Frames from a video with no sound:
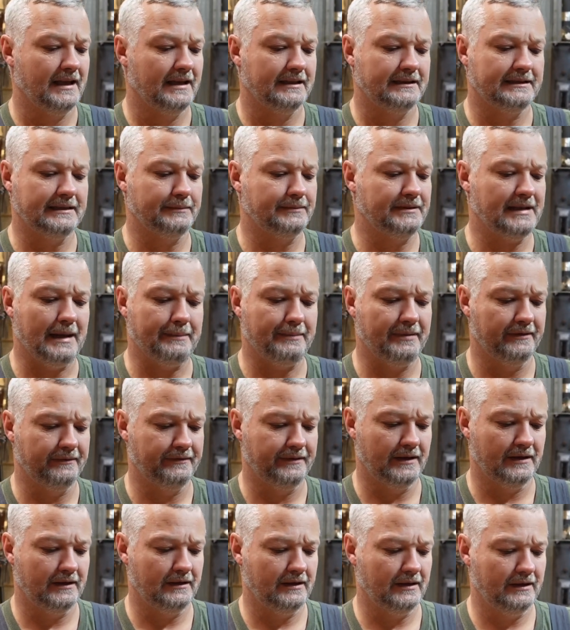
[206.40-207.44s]
some type
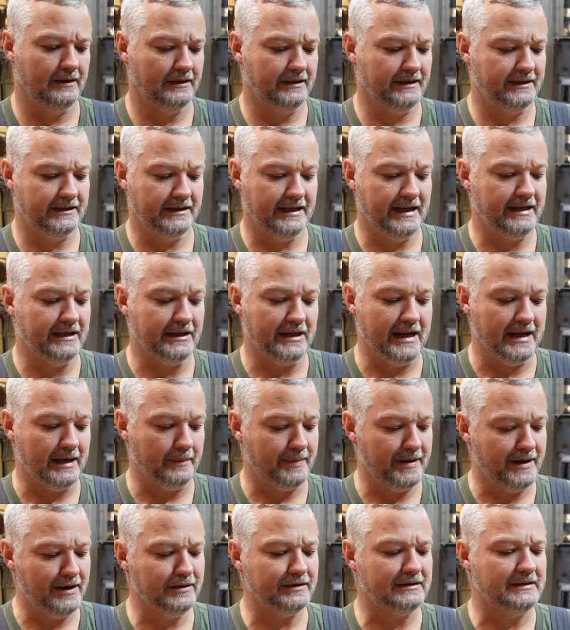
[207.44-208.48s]
of, uh, it, it
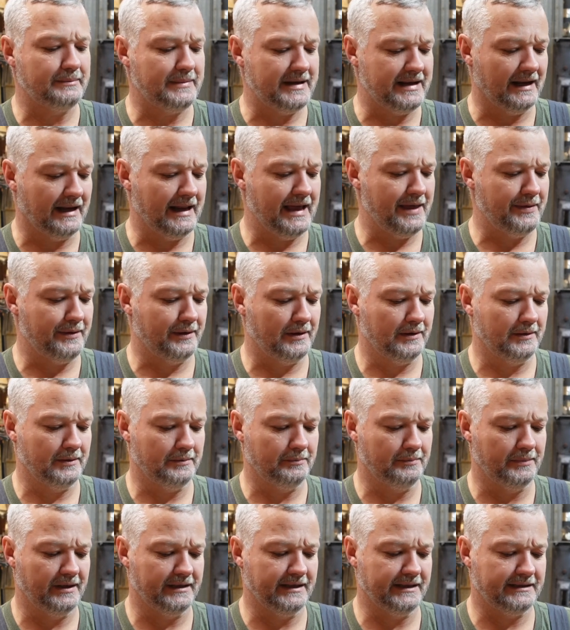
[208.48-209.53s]
appears to be leather,
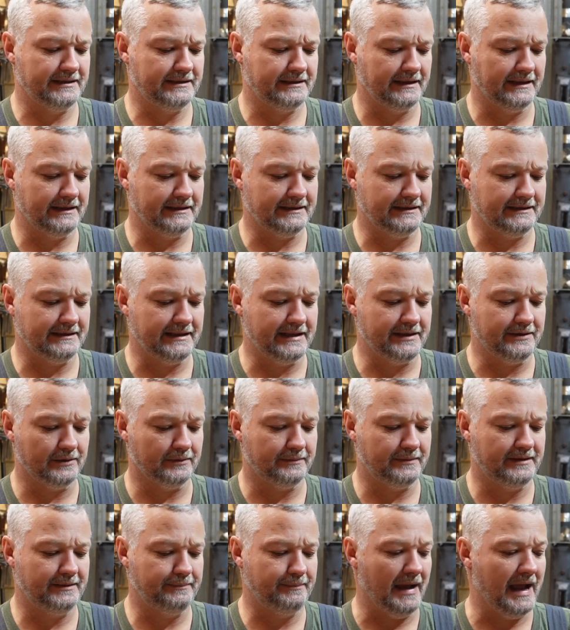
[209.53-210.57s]
but it's, it's either
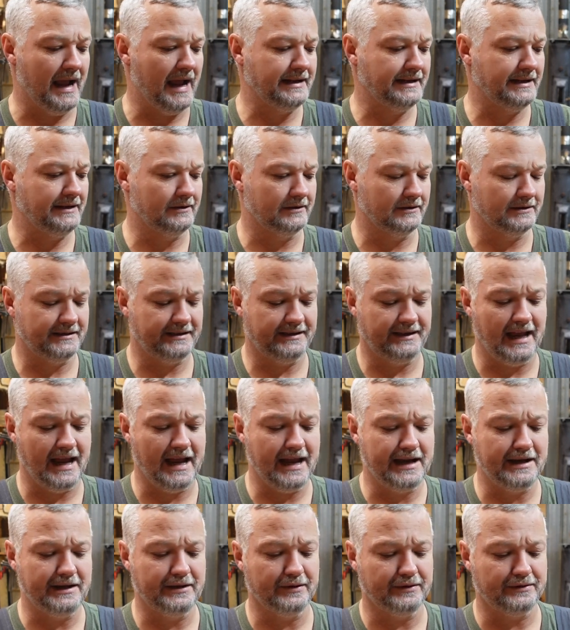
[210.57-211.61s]
painted or
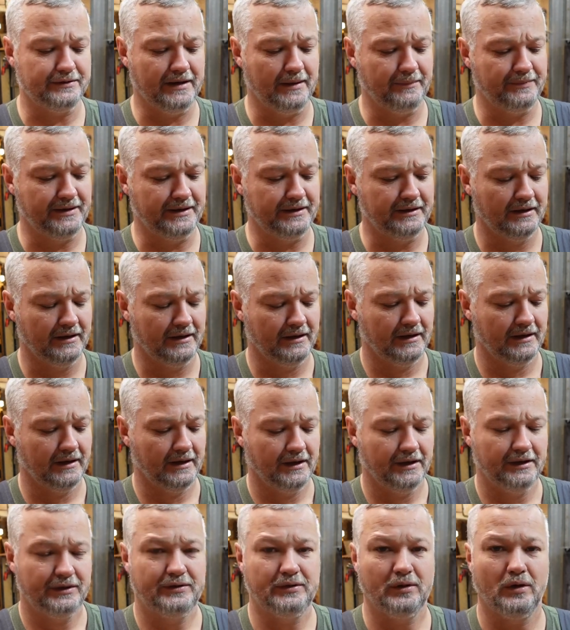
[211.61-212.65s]
stained or something
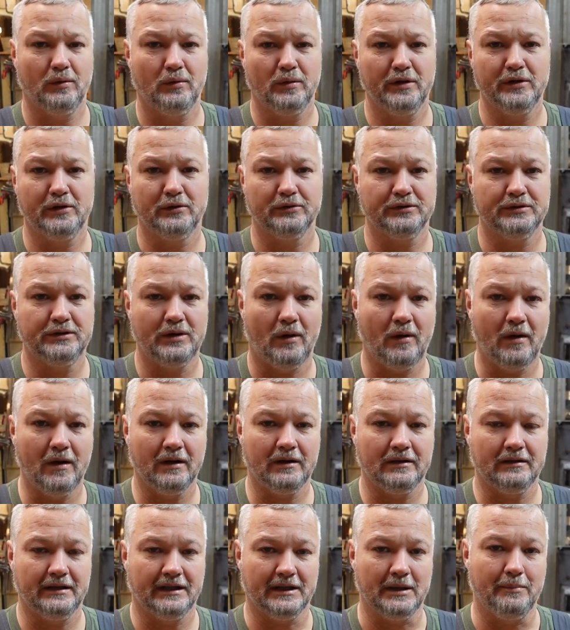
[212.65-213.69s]
to a real
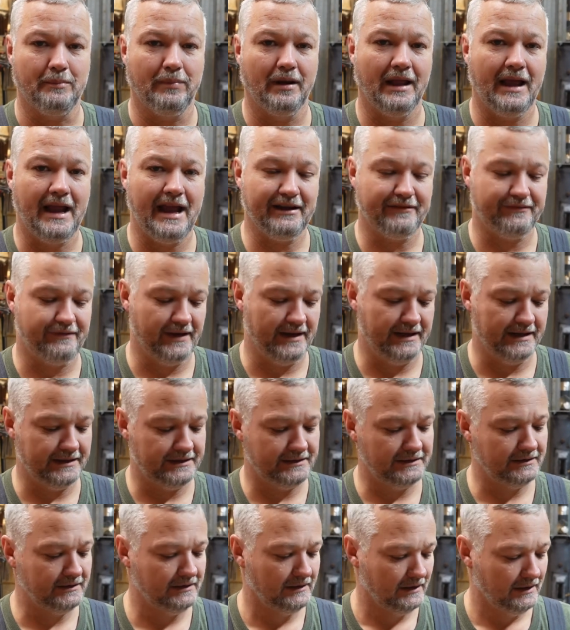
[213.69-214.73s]
dark, like a black
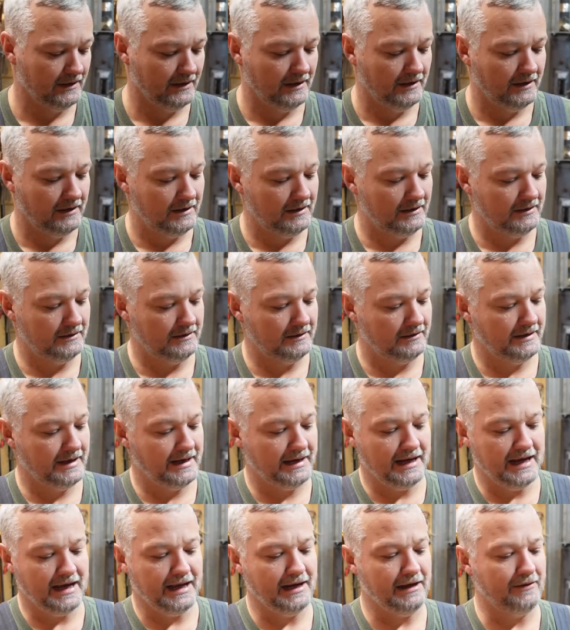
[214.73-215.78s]
finish. Uh,
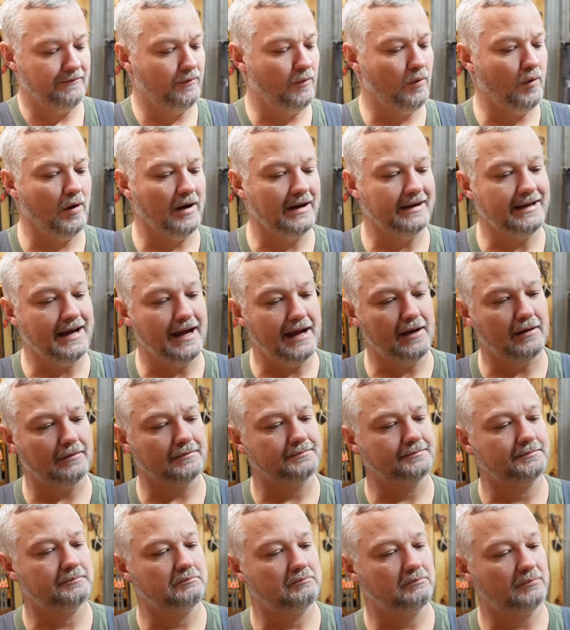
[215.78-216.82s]
and, and I've wore it
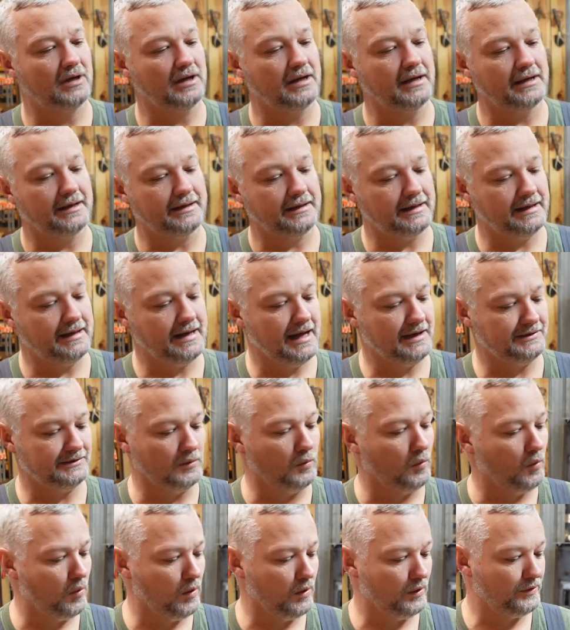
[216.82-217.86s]
down, but it
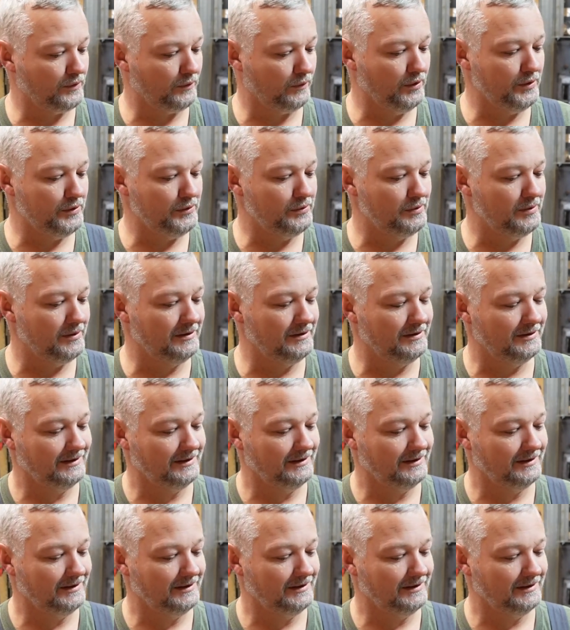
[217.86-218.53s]
hasn't wore through.